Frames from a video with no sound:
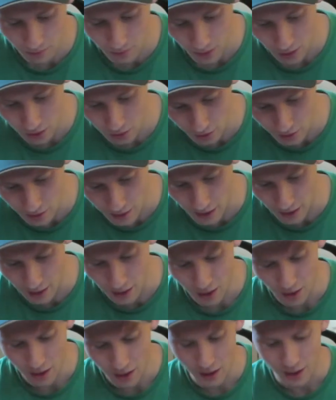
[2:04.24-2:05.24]
So yeah,
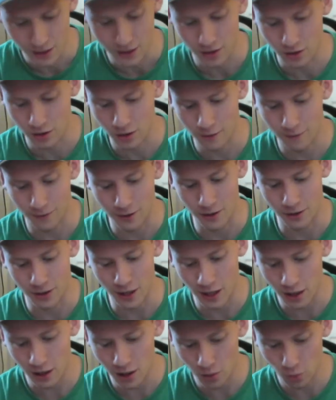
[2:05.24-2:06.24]
this is good for your
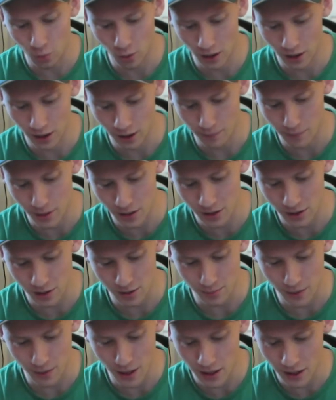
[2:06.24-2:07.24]
daily work,
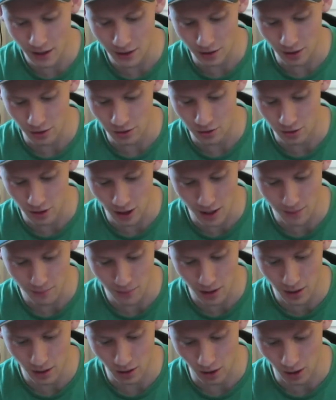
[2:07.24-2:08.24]
business meetings,
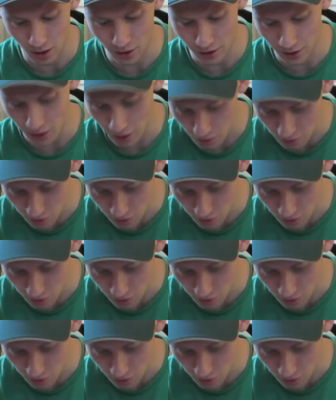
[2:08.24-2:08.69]
entertainment, on-the-go